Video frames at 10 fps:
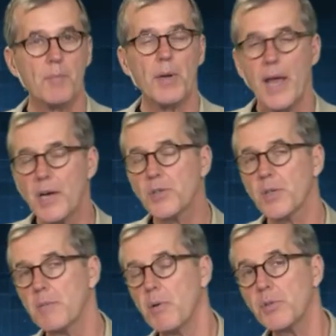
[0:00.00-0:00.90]
but
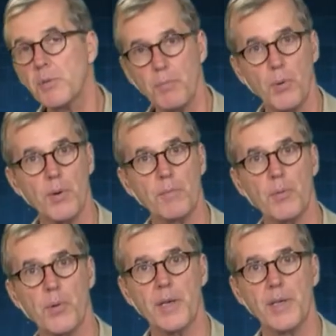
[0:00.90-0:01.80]
actually the most
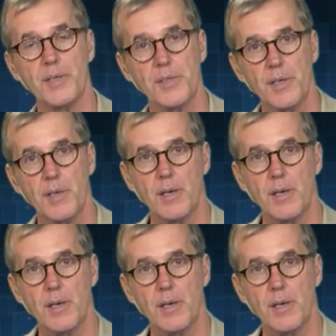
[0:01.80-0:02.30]
important point is,